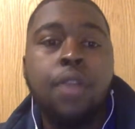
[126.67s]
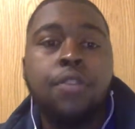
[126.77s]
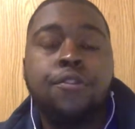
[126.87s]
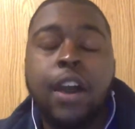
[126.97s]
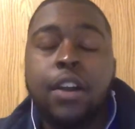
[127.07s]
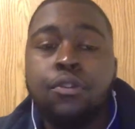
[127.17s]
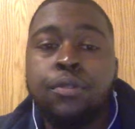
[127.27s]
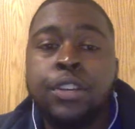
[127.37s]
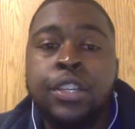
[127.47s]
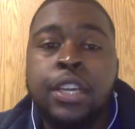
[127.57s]
The final
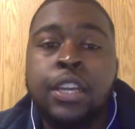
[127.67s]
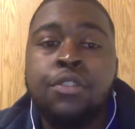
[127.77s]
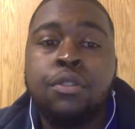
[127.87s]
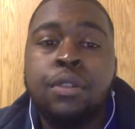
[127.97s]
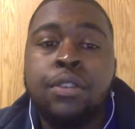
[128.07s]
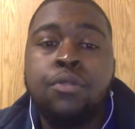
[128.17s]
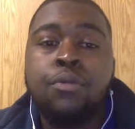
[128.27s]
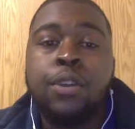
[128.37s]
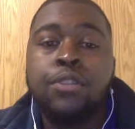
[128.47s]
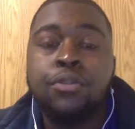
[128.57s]
region is known as the
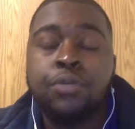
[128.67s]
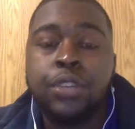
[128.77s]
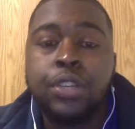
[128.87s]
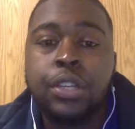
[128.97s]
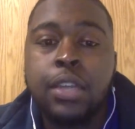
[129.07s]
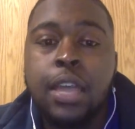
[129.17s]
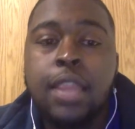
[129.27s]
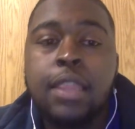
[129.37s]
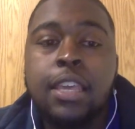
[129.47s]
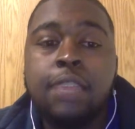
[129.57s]
Western region.
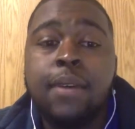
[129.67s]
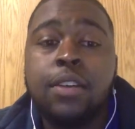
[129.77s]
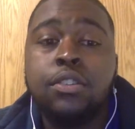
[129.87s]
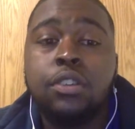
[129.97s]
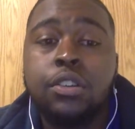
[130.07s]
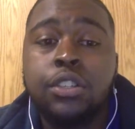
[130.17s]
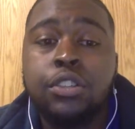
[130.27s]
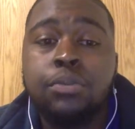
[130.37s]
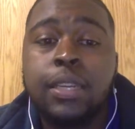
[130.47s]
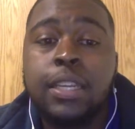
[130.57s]
These mountains are
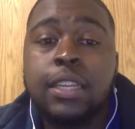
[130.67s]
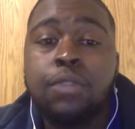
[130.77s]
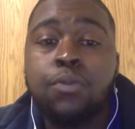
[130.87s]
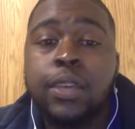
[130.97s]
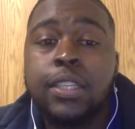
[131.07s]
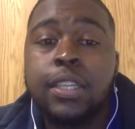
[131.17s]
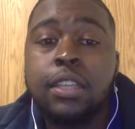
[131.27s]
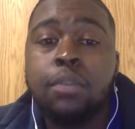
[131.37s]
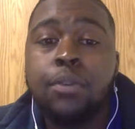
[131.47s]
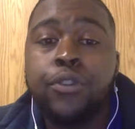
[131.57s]
situated in the west,
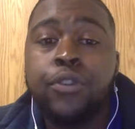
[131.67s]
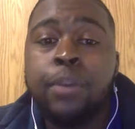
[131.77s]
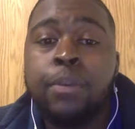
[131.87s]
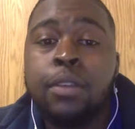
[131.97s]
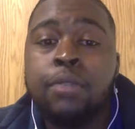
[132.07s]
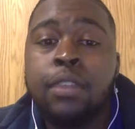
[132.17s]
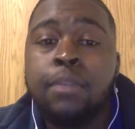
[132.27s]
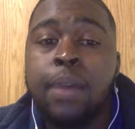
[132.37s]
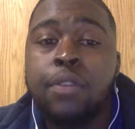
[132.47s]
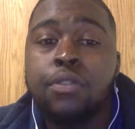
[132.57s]
and the most famous of these
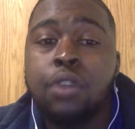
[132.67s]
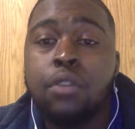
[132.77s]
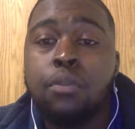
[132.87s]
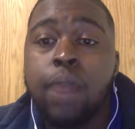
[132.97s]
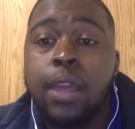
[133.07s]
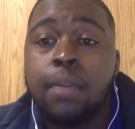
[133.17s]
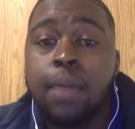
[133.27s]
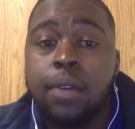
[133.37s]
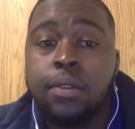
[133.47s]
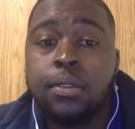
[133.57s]
mountains are the Rocky
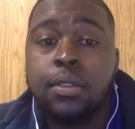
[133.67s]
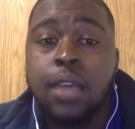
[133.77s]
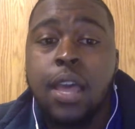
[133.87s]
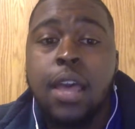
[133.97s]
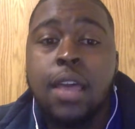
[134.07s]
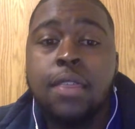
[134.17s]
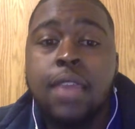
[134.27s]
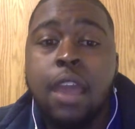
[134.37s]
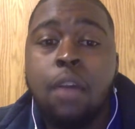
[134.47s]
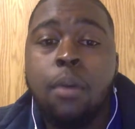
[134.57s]
Mountains.
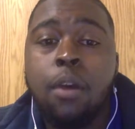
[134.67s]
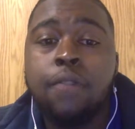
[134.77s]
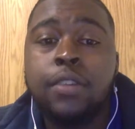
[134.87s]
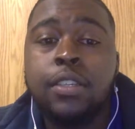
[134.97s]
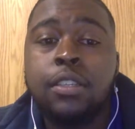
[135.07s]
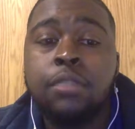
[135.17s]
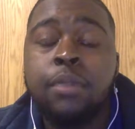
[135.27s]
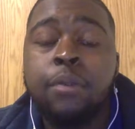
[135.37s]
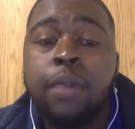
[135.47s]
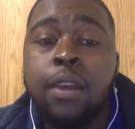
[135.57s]
They are part of a system
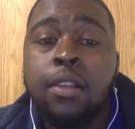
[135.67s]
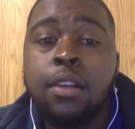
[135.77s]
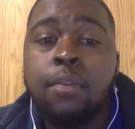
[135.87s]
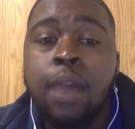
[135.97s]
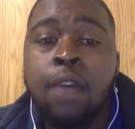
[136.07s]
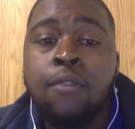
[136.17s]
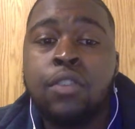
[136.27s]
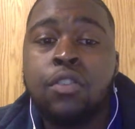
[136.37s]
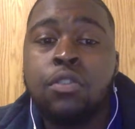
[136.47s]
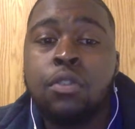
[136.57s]
of parallel mountain
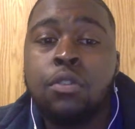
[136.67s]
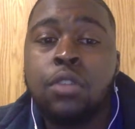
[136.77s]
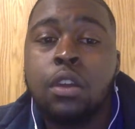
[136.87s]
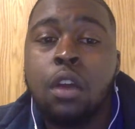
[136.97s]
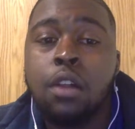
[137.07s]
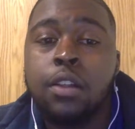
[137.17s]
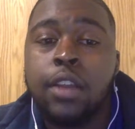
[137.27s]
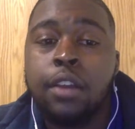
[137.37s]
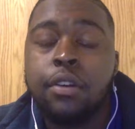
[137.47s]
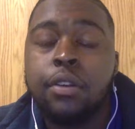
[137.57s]
ranges known as the
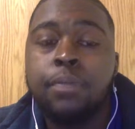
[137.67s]
Cordillera.